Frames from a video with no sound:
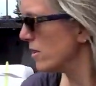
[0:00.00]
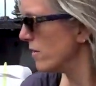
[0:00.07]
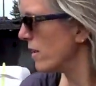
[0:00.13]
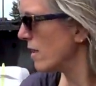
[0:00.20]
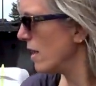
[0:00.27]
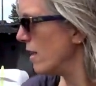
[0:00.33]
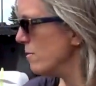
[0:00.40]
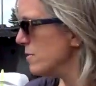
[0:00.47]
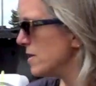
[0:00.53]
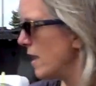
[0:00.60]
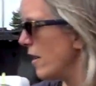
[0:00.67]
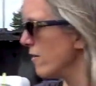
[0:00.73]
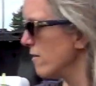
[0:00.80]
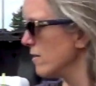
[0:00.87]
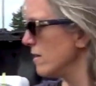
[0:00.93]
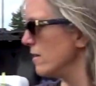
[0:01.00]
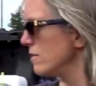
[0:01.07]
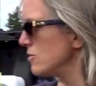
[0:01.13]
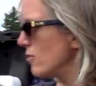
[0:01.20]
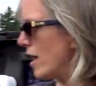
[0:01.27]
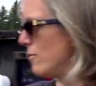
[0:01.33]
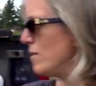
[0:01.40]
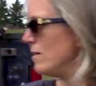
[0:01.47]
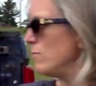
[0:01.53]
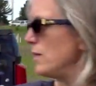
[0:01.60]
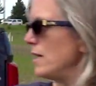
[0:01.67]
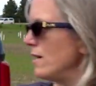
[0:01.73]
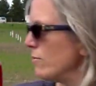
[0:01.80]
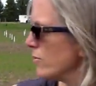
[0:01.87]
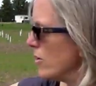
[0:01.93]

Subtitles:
that comes out of the dry bean breeding